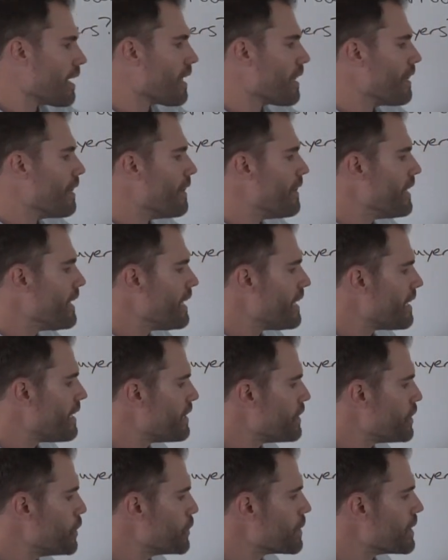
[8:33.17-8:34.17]

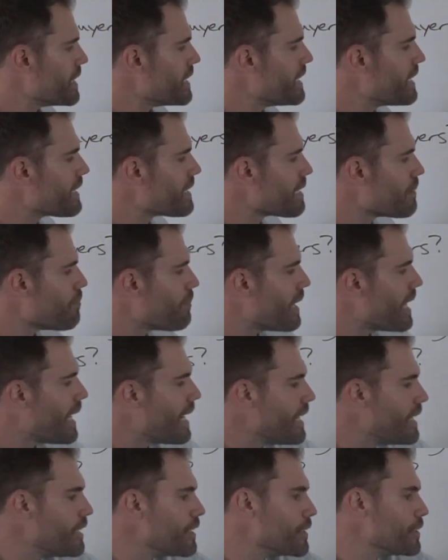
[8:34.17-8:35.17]
then you can get the
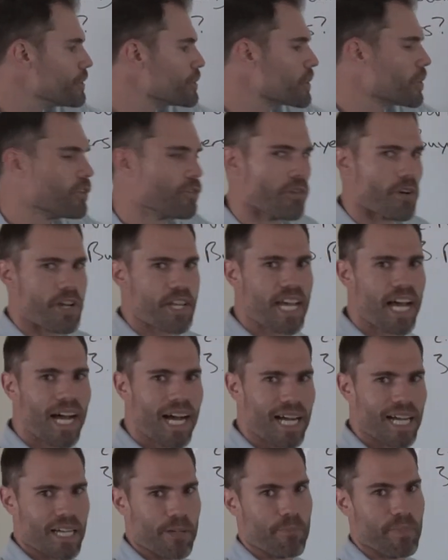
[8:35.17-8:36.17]
buyers over
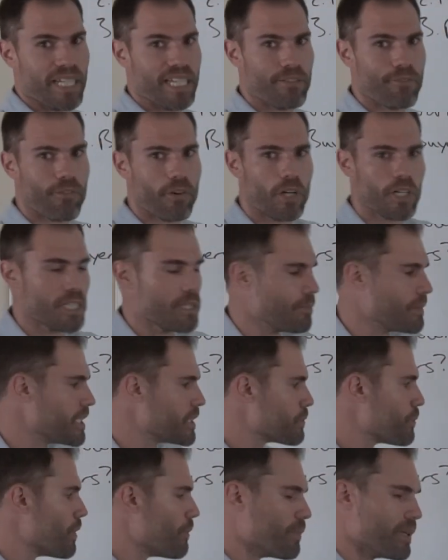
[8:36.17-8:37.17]
time in volume,
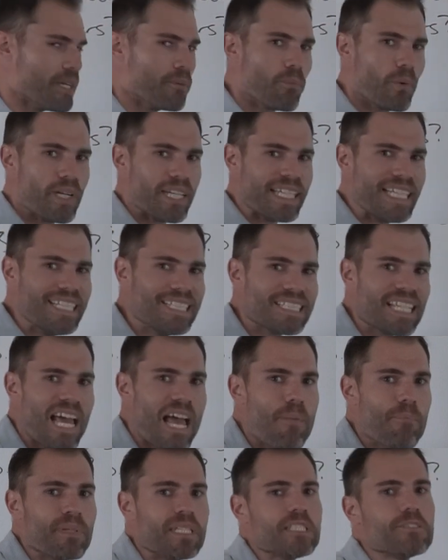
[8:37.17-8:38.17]
because what needs to
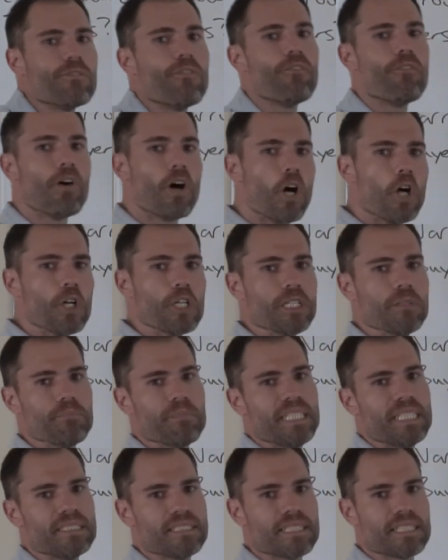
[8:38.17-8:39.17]
happen is volume
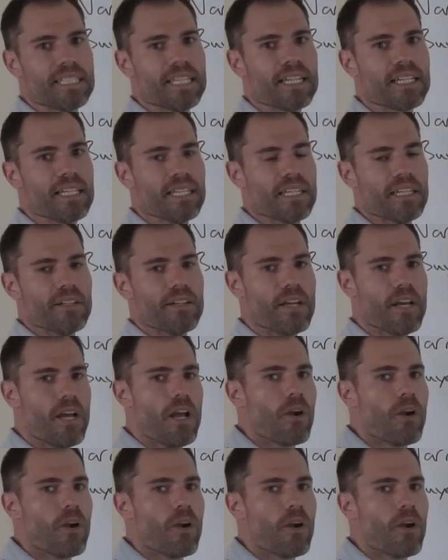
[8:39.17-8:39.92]
needs to kick in.